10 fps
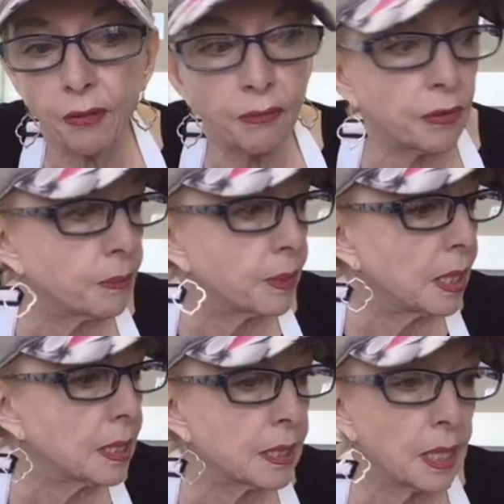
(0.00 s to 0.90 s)
a few
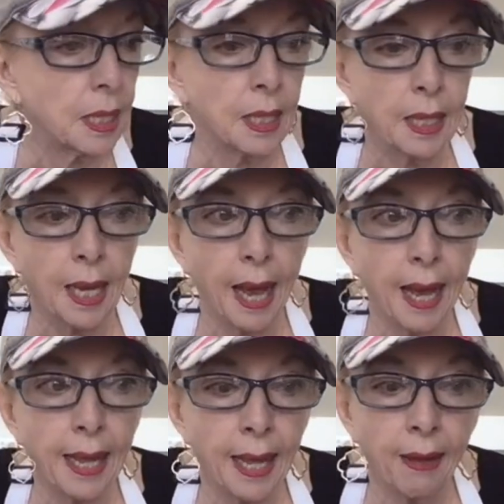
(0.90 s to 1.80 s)
minutes.
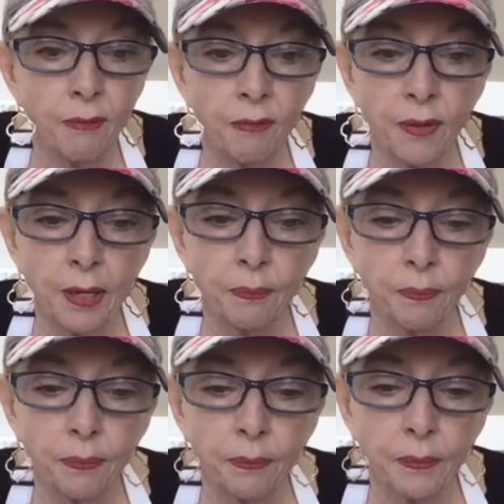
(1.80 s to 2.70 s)
I have
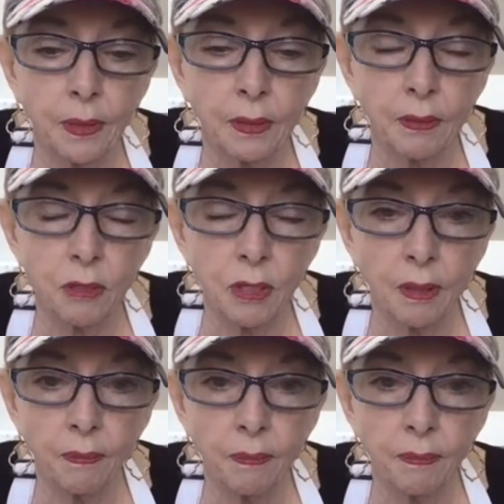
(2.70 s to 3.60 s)

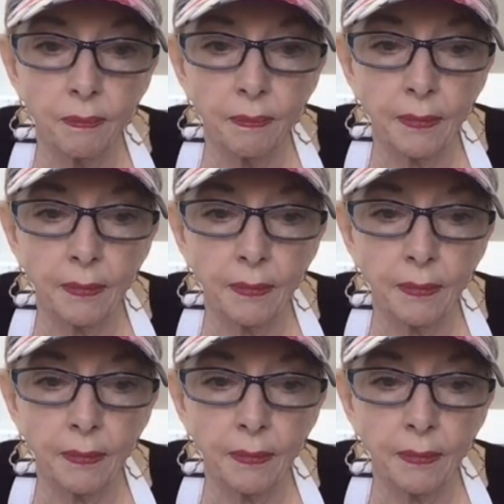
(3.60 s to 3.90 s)
some